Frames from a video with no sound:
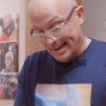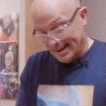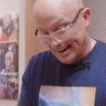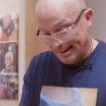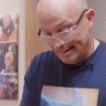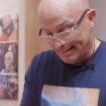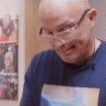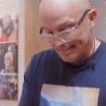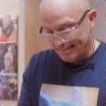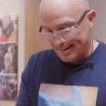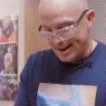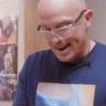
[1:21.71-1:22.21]

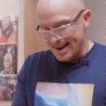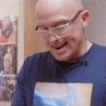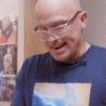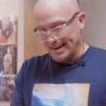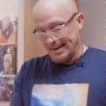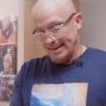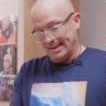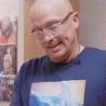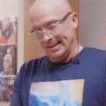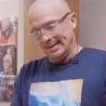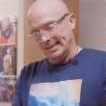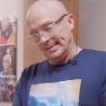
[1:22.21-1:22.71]
All
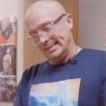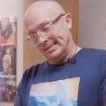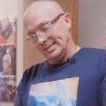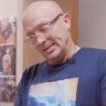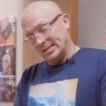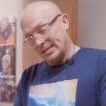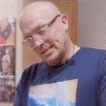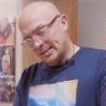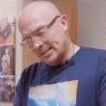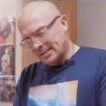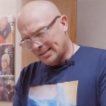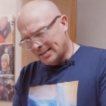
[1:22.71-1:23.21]
right,
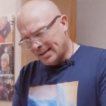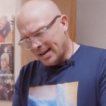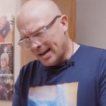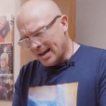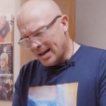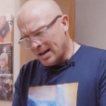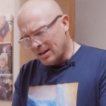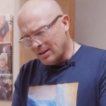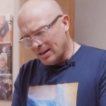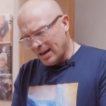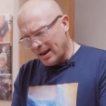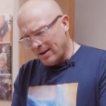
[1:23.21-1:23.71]
just
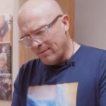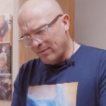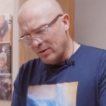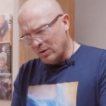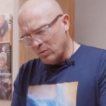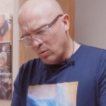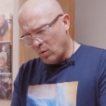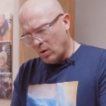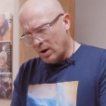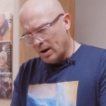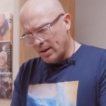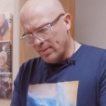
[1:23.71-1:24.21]
tell
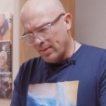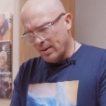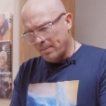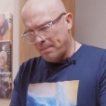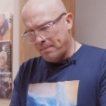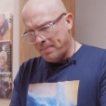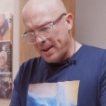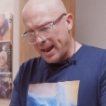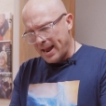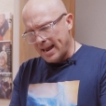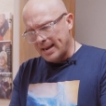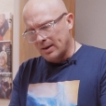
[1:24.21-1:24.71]
everyone the
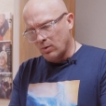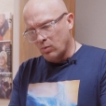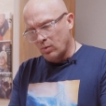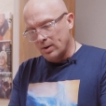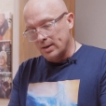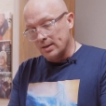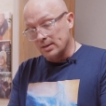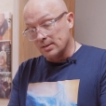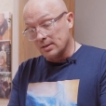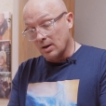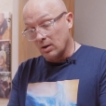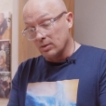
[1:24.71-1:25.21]
banquet
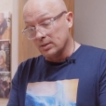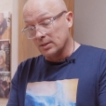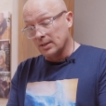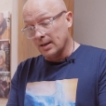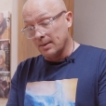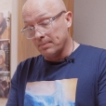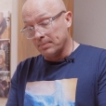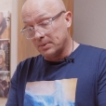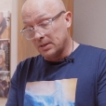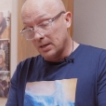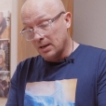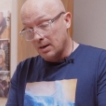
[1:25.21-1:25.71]
is on
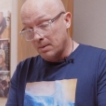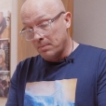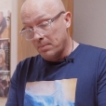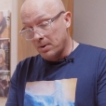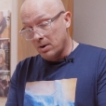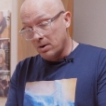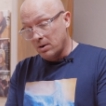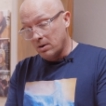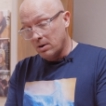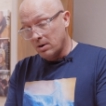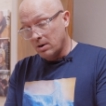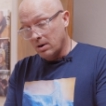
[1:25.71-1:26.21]

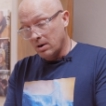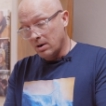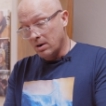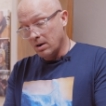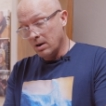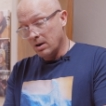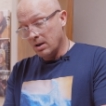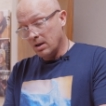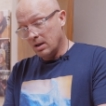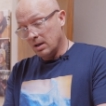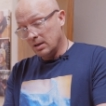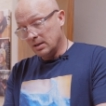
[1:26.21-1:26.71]
September
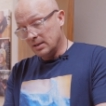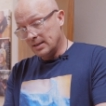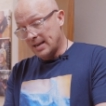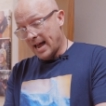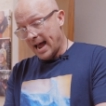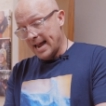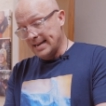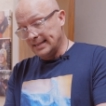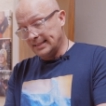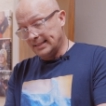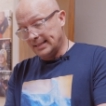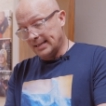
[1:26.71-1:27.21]

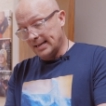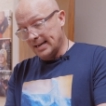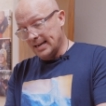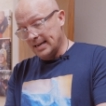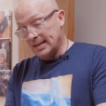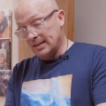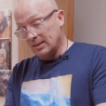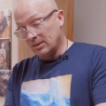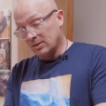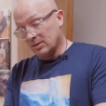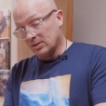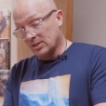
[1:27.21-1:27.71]

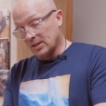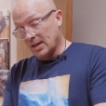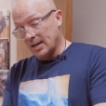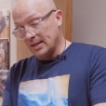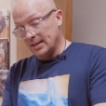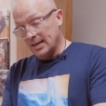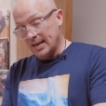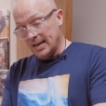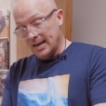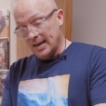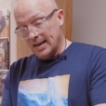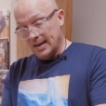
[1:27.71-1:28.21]
19th,
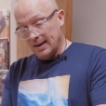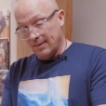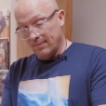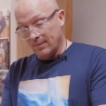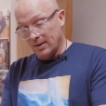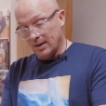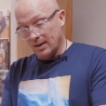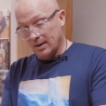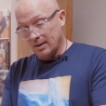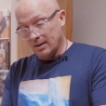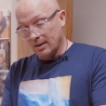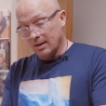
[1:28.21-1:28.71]
Sunday
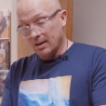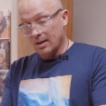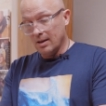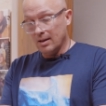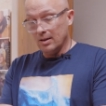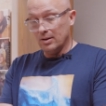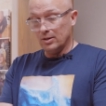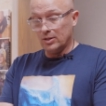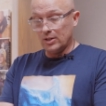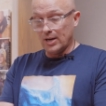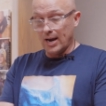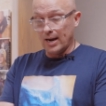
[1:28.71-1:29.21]
evening.
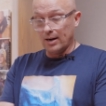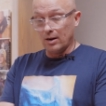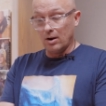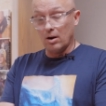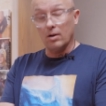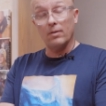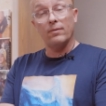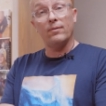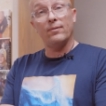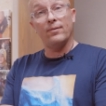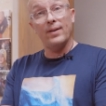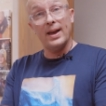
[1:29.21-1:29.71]
Check
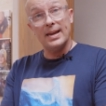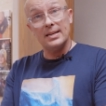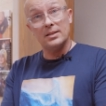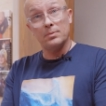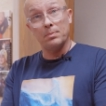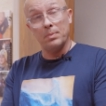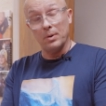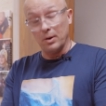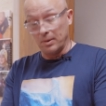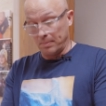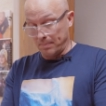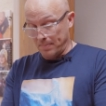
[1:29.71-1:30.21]
our
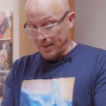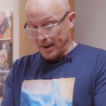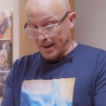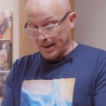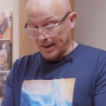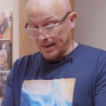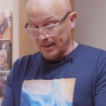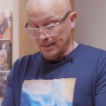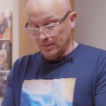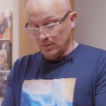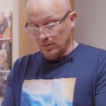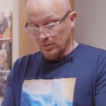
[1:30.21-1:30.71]
Facebook
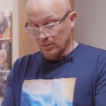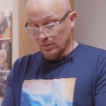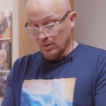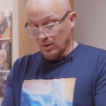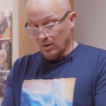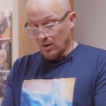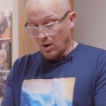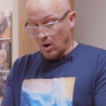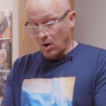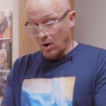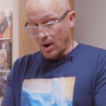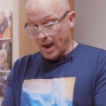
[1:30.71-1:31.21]
page
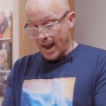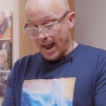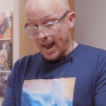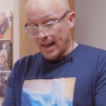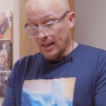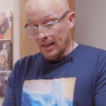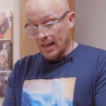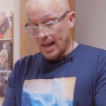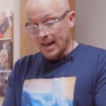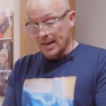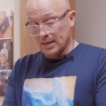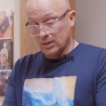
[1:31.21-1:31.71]
or
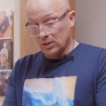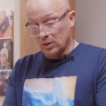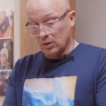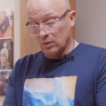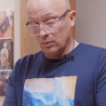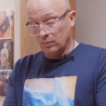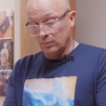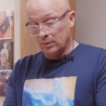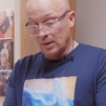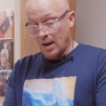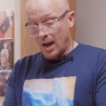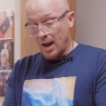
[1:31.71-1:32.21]

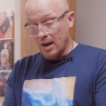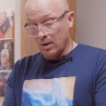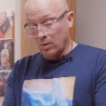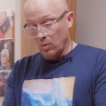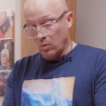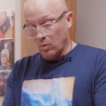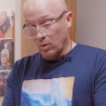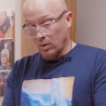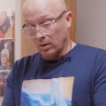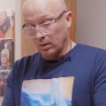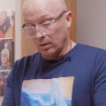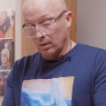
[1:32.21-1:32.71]

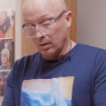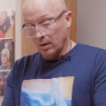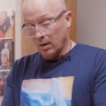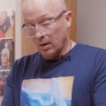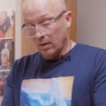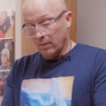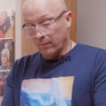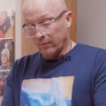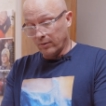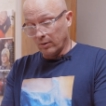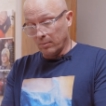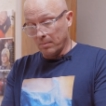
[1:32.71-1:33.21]
alliesyouth.org
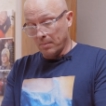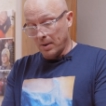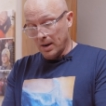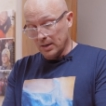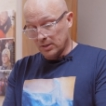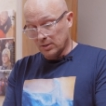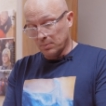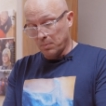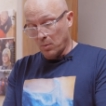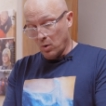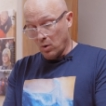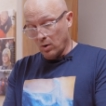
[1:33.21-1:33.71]
for
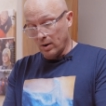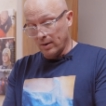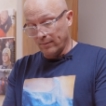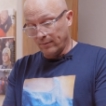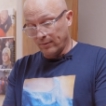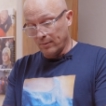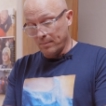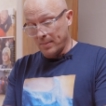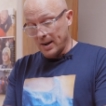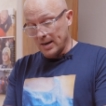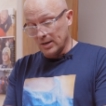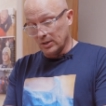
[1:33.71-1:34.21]
much more
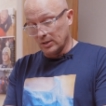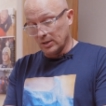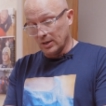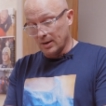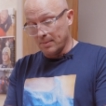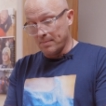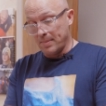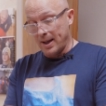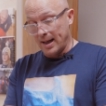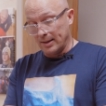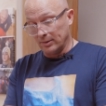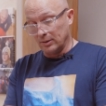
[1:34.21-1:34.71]
information
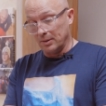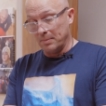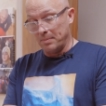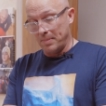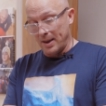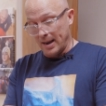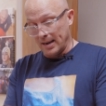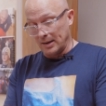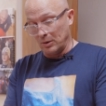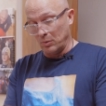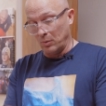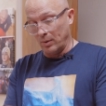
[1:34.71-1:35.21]
about the
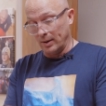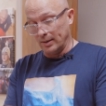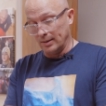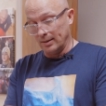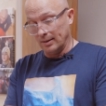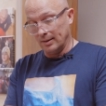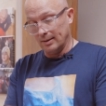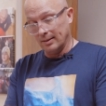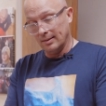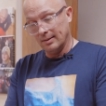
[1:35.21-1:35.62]
banquet.